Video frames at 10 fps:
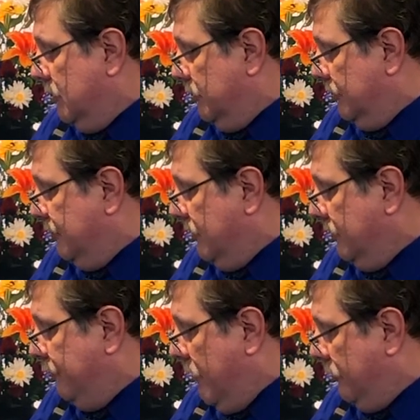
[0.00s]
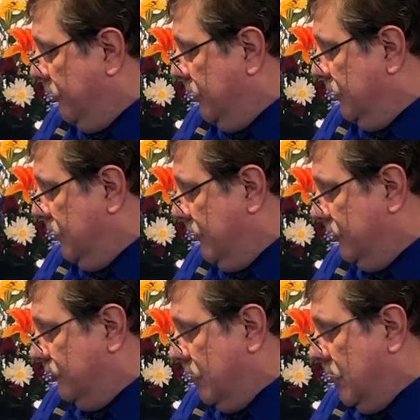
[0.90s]
The smell of peppermint and
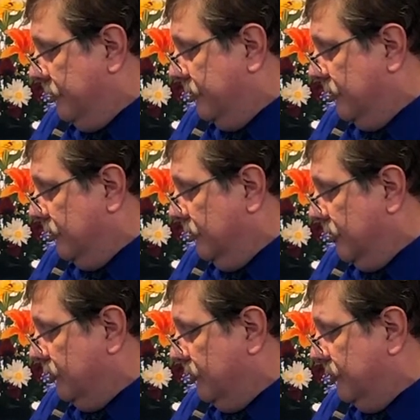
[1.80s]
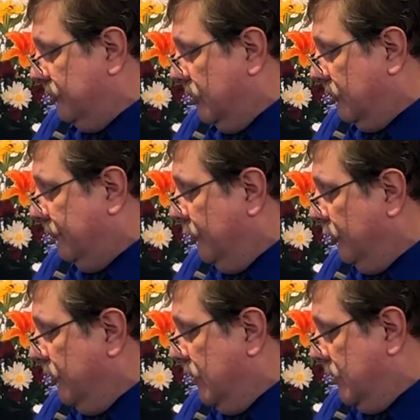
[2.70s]
lemon drops and licorice sticks
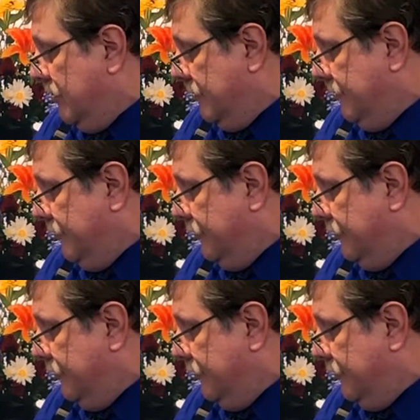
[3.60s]
filled the air.